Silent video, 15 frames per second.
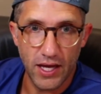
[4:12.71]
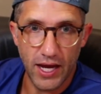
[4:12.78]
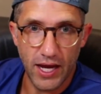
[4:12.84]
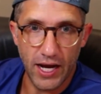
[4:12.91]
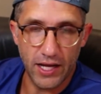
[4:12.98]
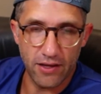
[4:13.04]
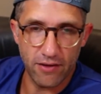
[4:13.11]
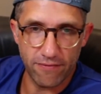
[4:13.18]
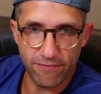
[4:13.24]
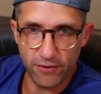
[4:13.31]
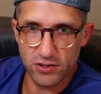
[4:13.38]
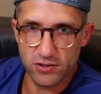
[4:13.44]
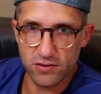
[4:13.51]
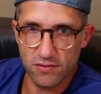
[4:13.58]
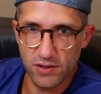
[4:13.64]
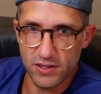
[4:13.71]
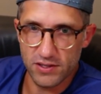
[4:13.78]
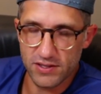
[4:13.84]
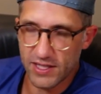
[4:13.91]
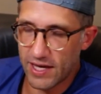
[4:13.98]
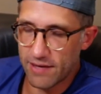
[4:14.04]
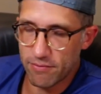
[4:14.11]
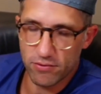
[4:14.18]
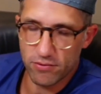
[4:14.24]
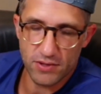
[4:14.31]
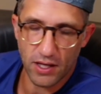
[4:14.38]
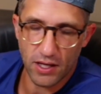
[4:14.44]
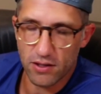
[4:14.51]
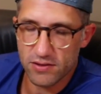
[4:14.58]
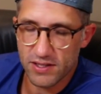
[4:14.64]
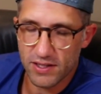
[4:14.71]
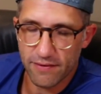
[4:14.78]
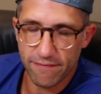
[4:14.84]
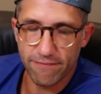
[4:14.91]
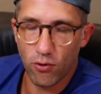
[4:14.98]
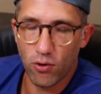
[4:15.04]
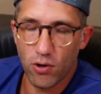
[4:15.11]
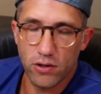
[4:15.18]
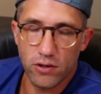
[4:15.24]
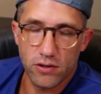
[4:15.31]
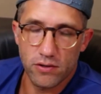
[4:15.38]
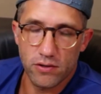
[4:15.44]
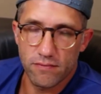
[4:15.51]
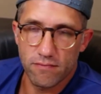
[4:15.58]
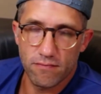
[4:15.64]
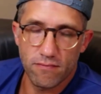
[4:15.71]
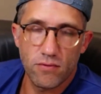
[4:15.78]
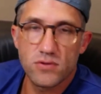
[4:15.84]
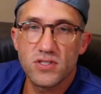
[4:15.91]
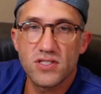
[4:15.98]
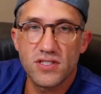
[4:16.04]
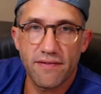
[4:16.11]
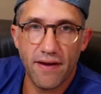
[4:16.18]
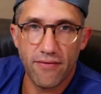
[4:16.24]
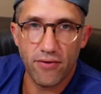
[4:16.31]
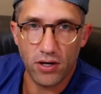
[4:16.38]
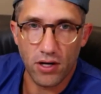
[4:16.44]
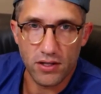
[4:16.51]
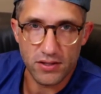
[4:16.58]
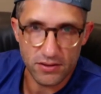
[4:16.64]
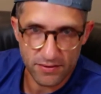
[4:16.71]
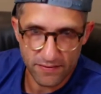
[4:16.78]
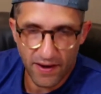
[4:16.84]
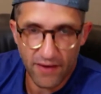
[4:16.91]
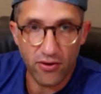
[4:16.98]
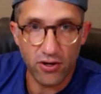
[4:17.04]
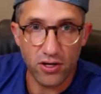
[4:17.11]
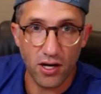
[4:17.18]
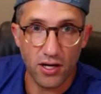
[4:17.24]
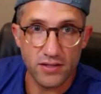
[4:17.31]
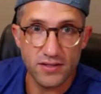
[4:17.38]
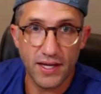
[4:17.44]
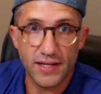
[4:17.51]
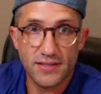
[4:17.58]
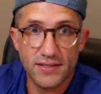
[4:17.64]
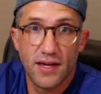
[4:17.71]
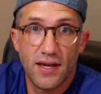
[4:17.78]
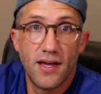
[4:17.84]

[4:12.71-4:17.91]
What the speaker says: And the first list they gave me was like, I'll say 400 and we'll just say 500 contacts.